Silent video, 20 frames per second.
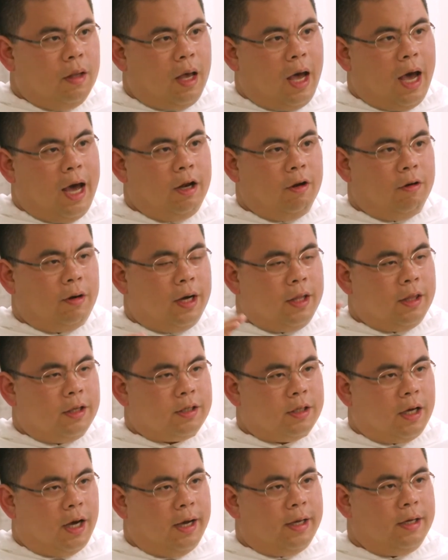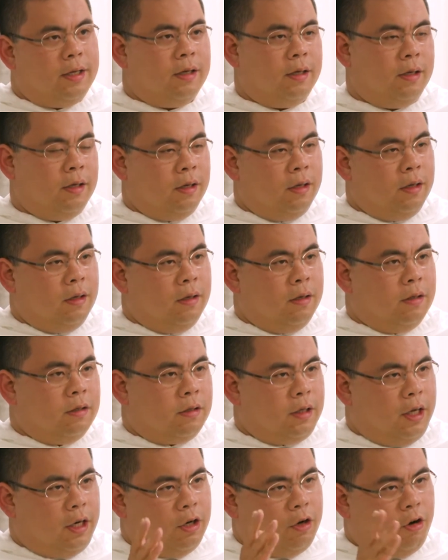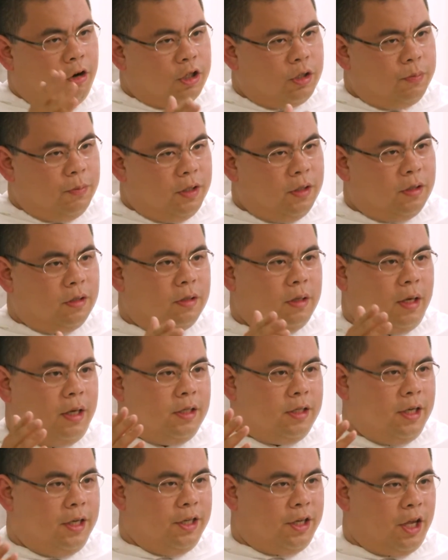and on either side, St. Cosmas and St.